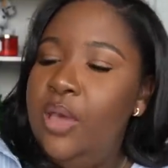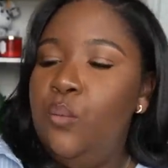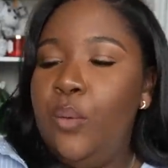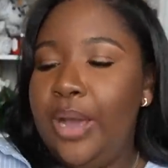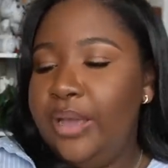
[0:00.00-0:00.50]

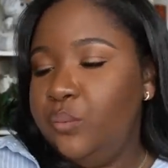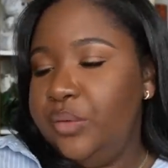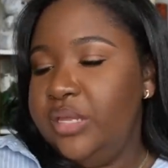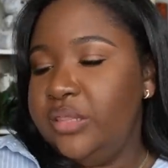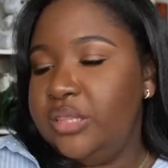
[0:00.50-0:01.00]
Wide
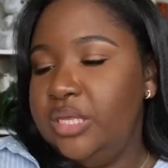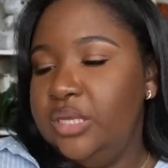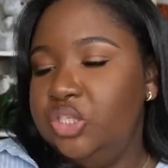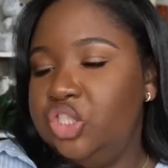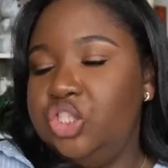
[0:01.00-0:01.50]
width
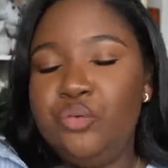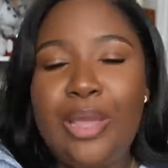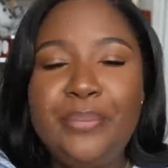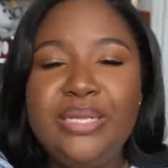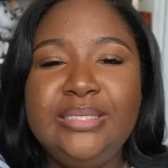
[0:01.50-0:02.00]

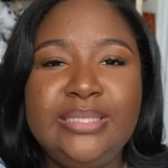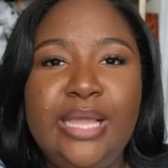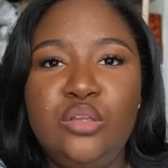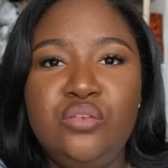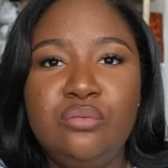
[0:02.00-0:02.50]
strappy
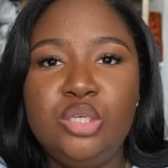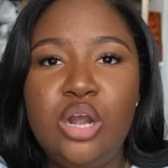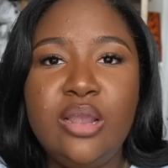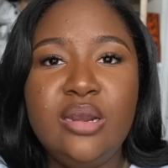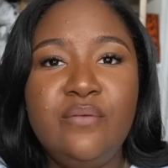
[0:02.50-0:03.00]
sandals from
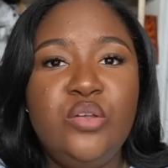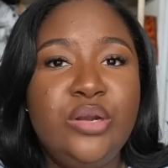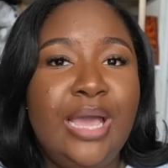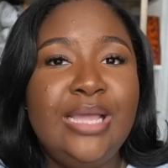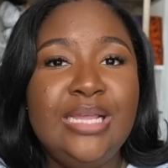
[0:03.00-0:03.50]
Target if you're
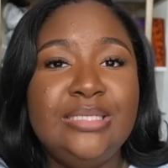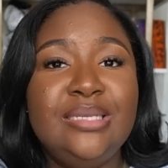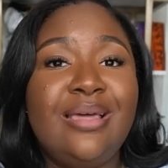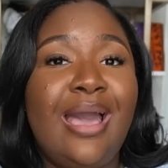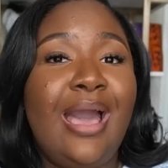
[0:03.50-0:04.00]
not
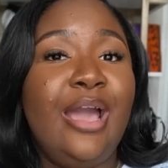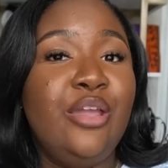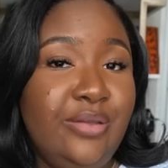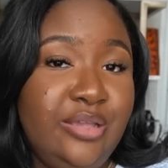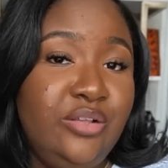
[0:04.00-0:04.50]
into the
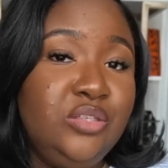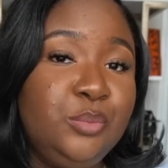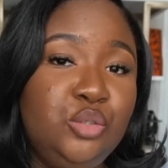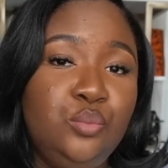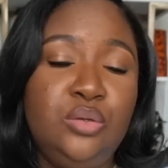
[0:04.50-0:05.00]
higher heels
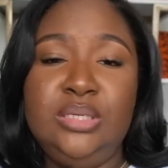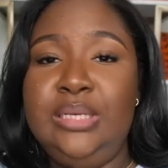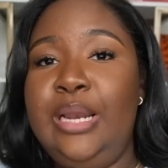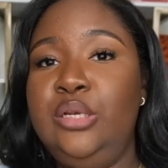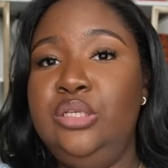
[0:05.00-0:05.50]
but you want
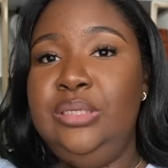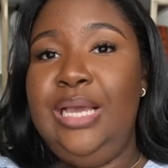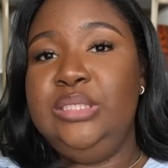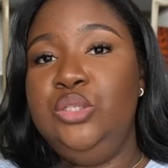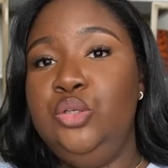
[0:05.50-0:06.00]
a
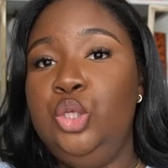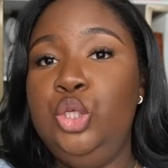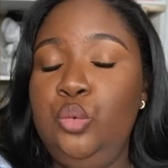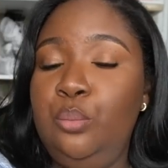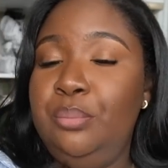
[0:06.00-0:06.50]
nice little
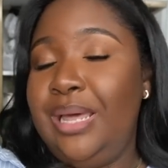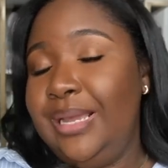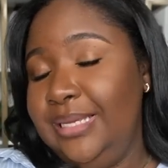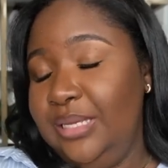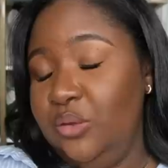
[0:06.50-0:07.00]
cute
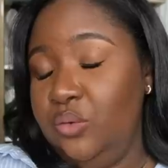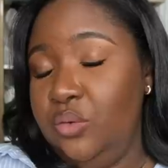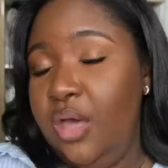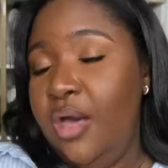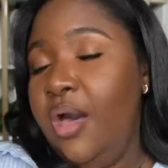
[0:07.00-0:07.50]
block
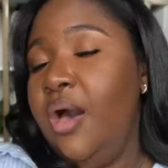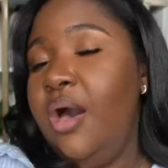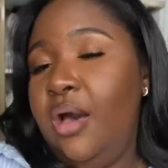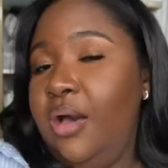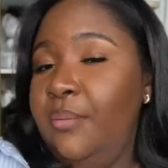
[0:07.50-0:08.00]
heel.
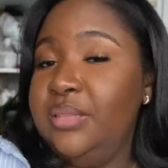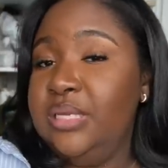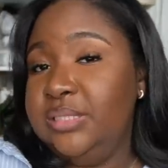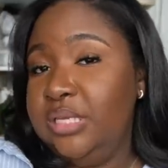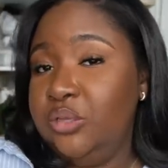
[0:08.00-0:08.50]

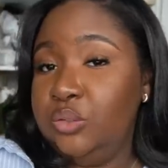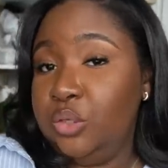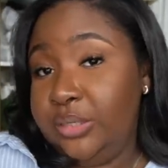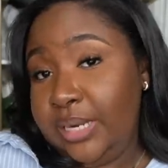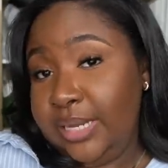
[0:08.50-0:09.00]
These heels
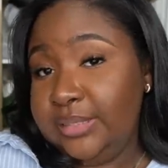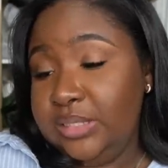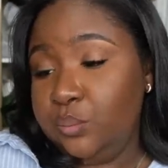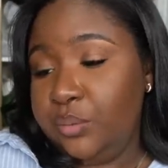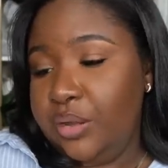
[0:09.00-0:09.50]
are nice
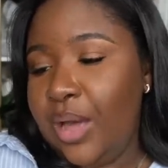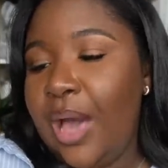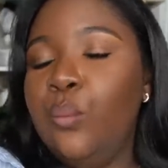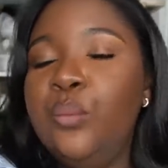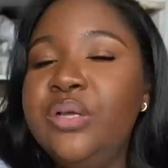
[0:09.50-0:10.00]
as well.
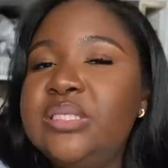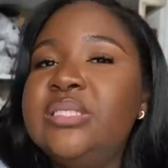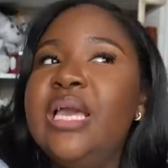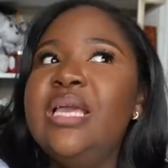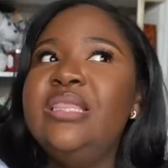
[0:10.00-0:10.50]
I will
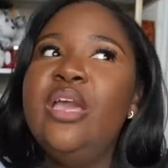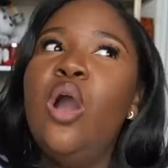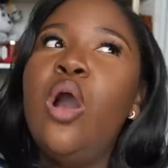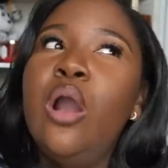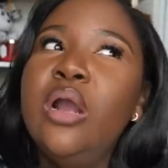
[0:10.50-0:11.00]
say they
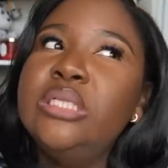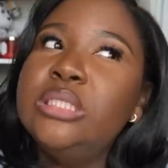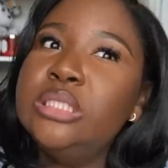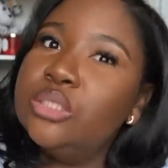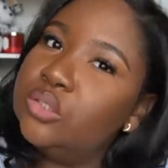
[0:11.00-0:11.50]
are a
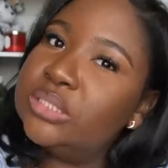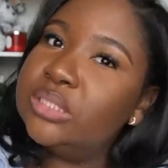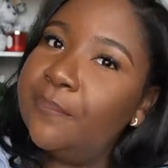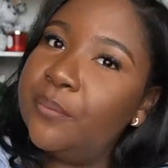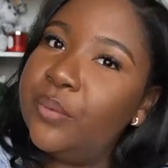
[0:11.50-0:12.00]
little
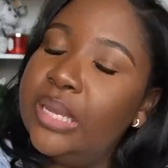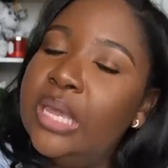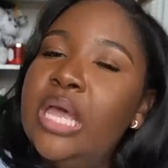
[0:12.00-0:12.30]
slippery,